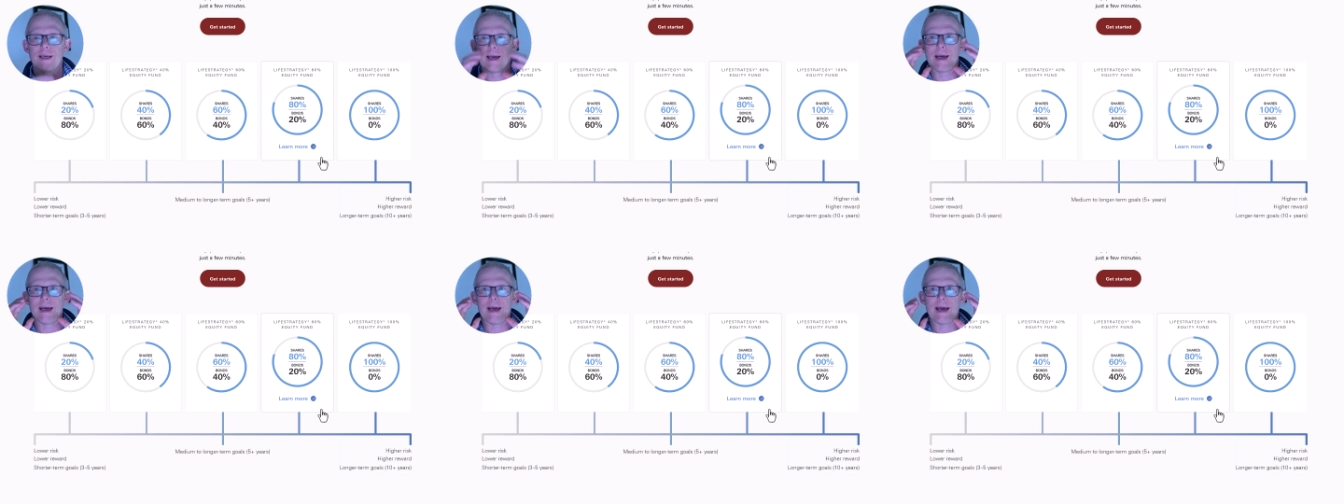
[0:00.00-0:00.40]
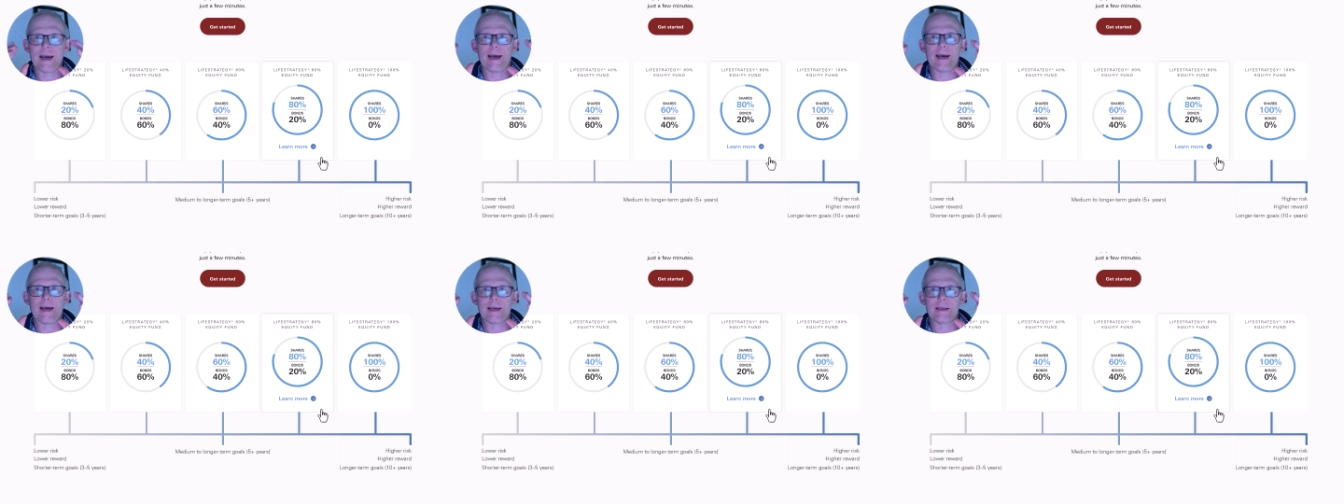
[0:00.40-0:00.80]

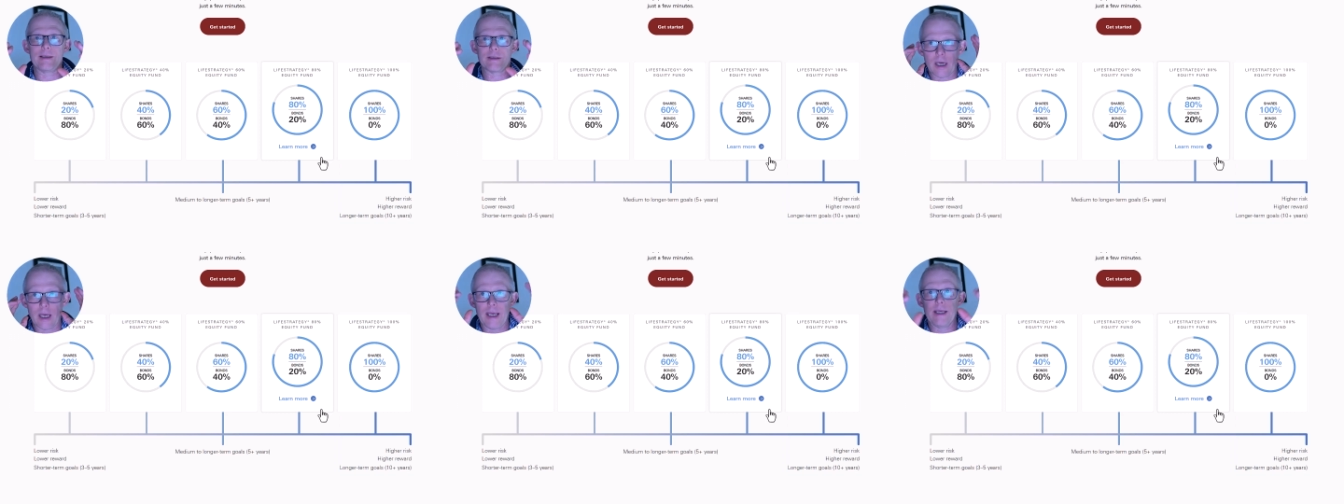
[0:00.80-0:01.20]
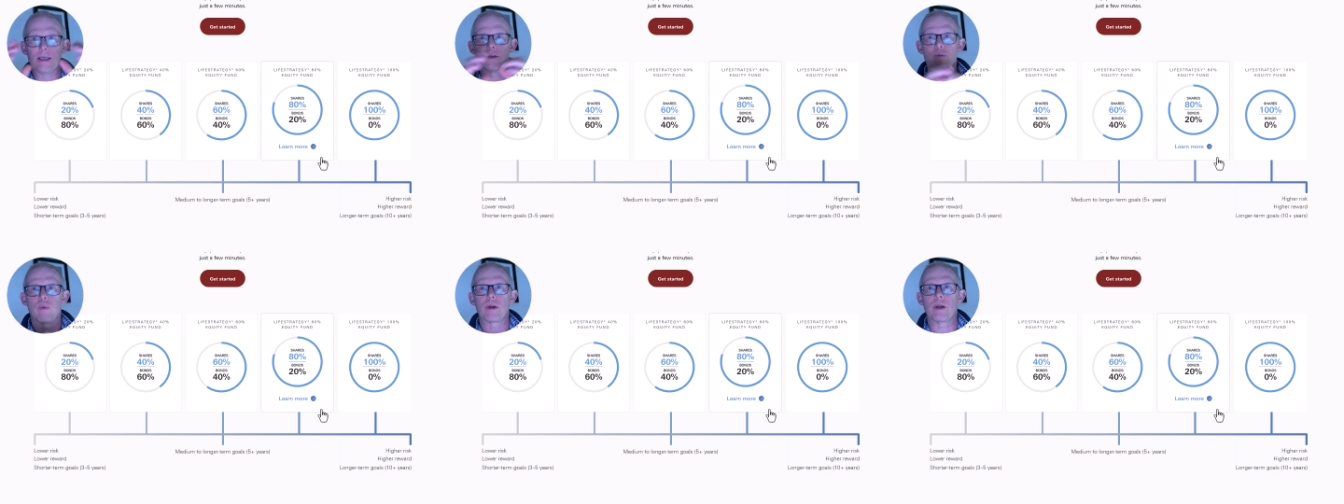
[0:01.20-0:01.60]
and is
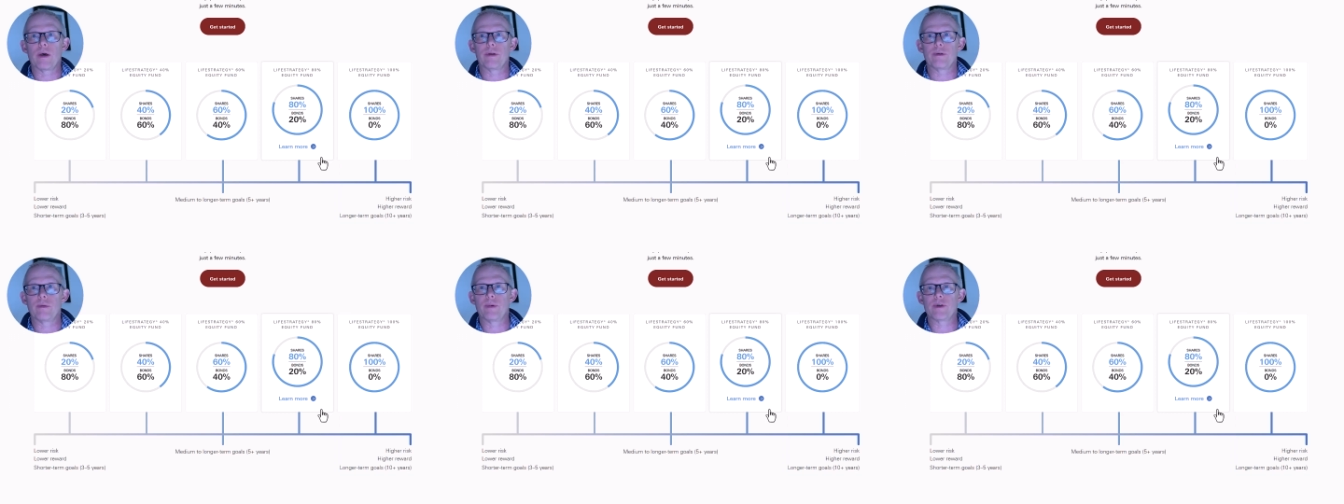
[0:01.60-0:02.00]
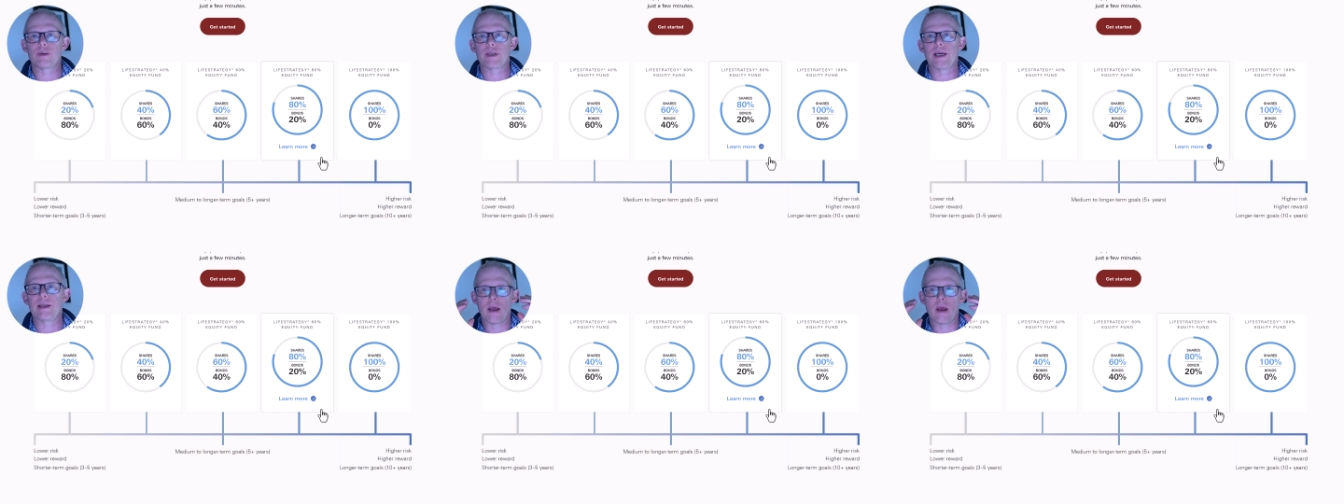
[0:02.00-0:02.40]

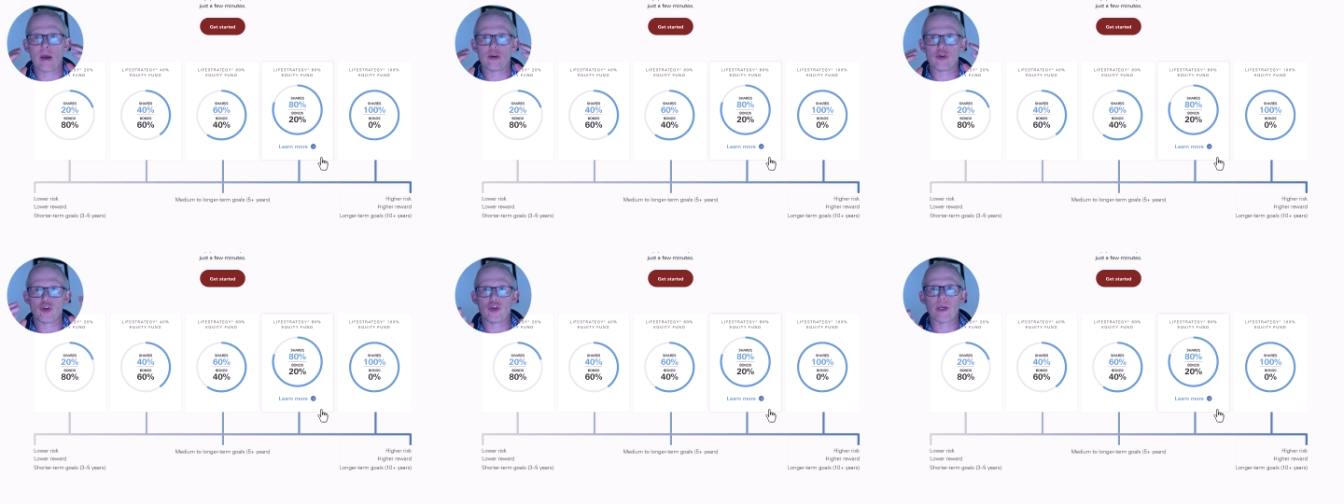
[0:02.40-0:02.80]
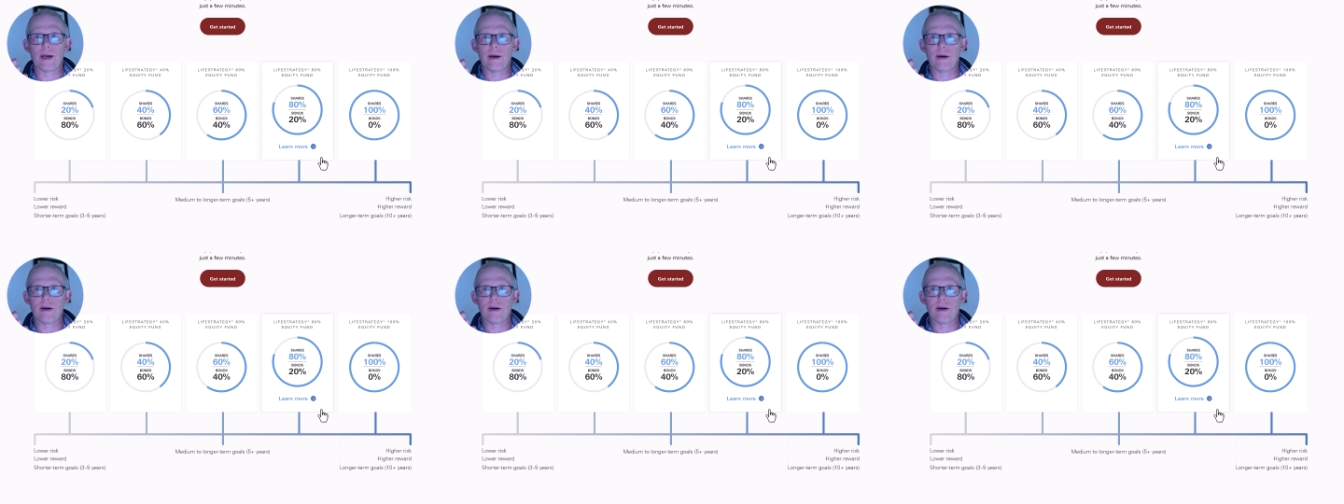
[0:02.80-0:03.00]
100% shares